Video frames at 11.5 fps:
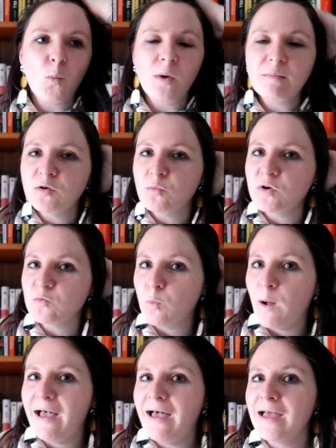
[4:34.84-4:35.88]
women would
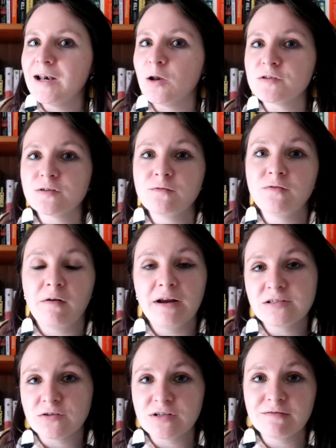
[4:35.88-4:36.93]
wear lots of very
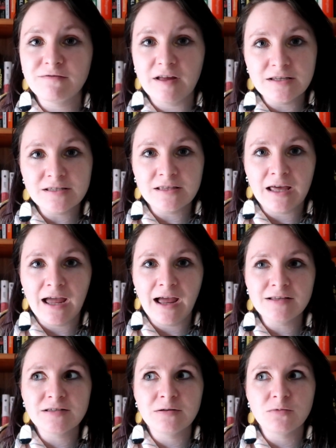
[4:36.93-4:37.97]
exotic feathers in their
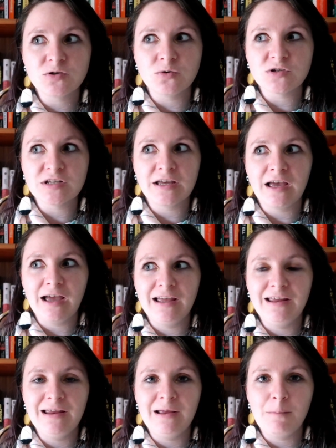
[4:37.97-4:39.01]
hats, and it was causing
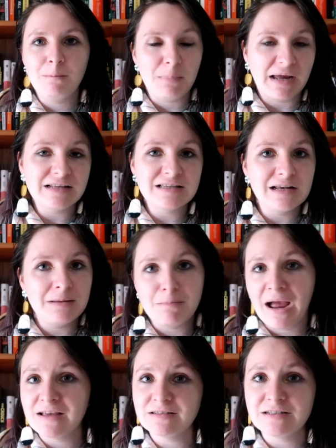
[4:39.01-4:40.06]
a basically
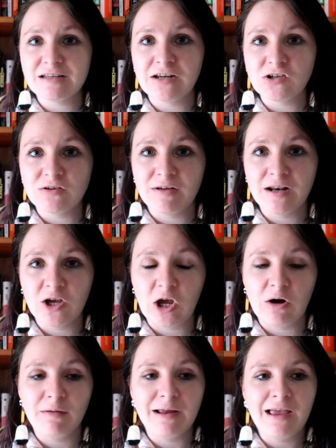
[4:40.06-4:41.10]
mass extinction event
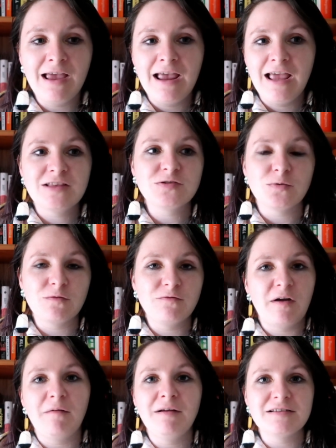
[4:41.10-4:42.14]
occurring in sort of
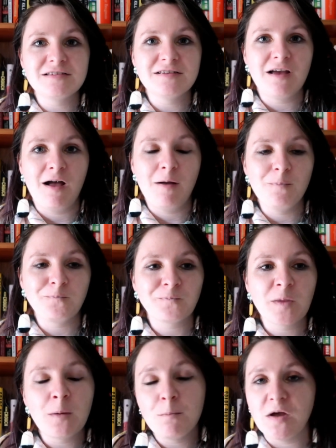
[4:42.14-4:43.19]
various
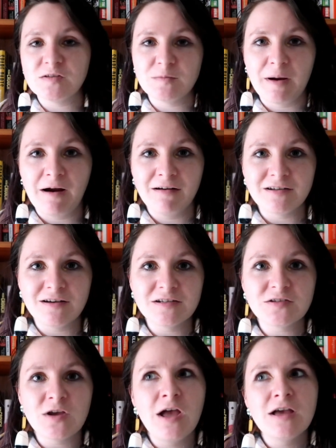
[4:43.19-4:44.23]
birds of
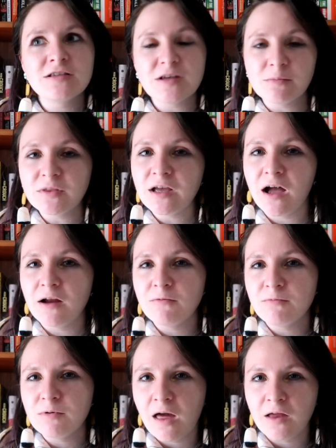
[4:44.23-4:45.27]
paradise. Something I
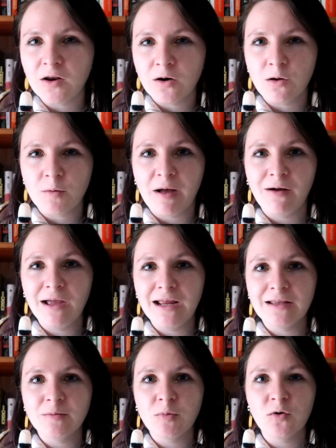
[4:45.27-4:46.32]
learned a lot about
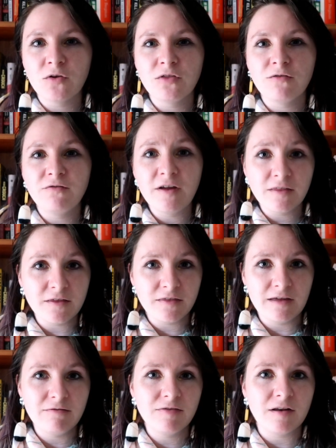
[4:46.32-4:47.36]
in the book The Feather
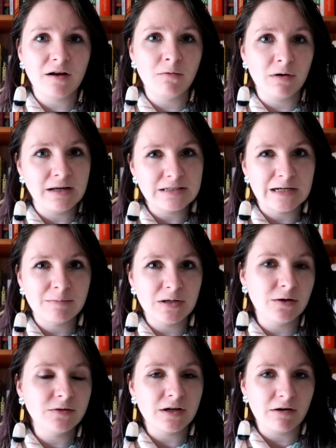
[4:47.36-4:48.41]
Thief that I will link down
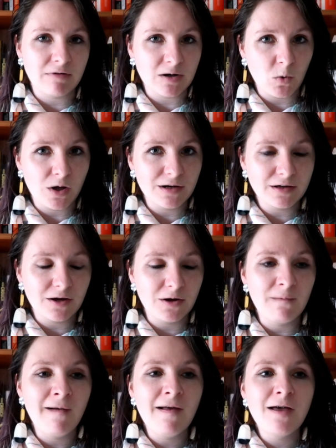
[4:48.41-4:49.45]
below that I read a while
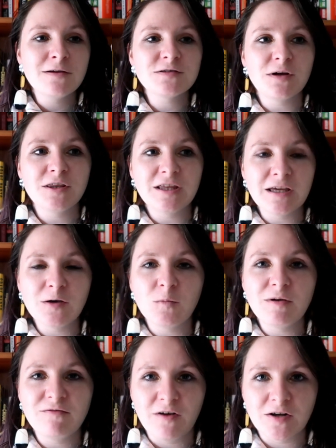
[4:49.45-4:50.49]
ago. So I think it
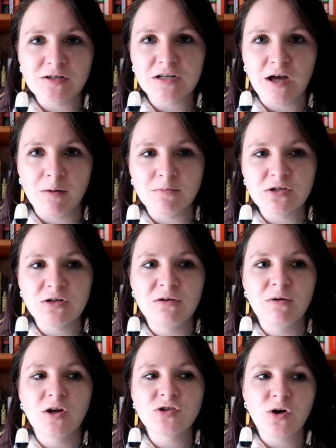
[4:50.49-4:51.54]
will be fun to come
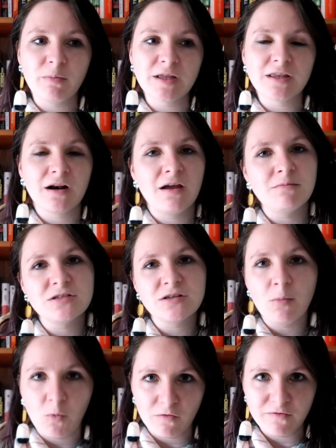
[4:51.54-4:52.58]
to a topic that I'm
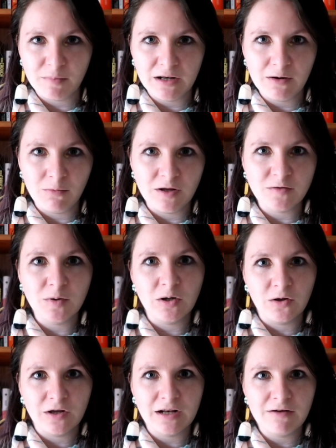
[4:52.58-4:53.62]
somewhat familiar with, but
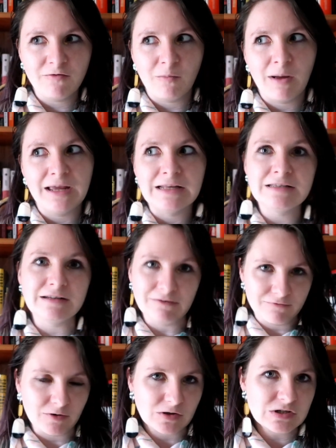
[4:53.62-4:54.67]
look at it from a
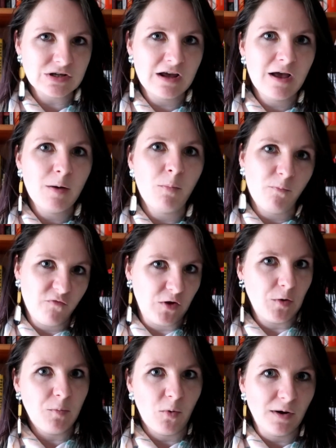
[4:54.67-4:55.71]
different
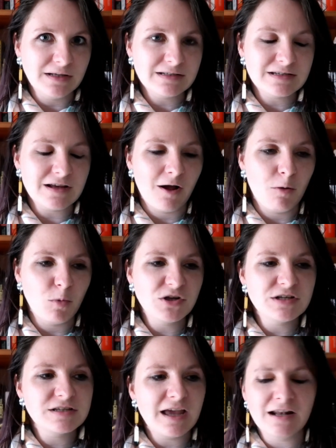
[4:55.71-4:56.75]
viewpoint,
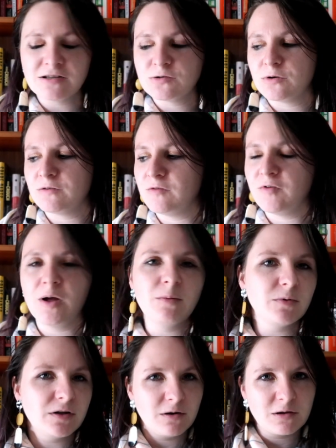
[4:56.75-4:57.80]
which is again sort of the
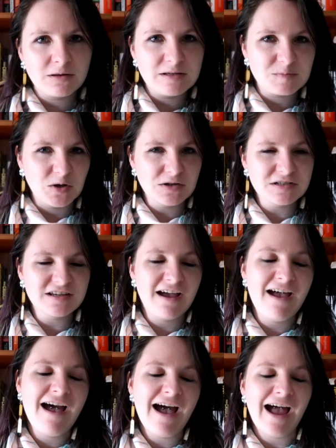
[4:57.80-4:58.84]
vibe with a lot of these books.
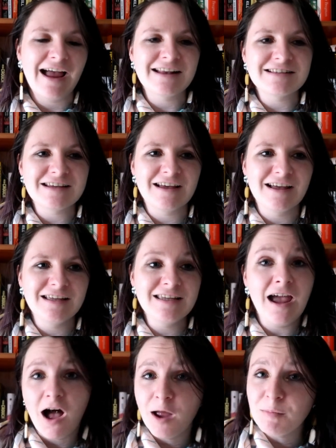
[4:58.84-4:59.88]
And
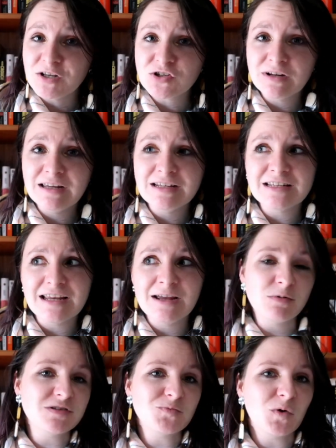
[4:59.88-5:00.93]
yeah, I'm intrigued.
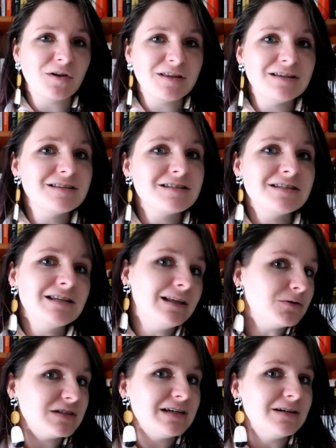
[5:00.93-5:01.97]
It was one of these little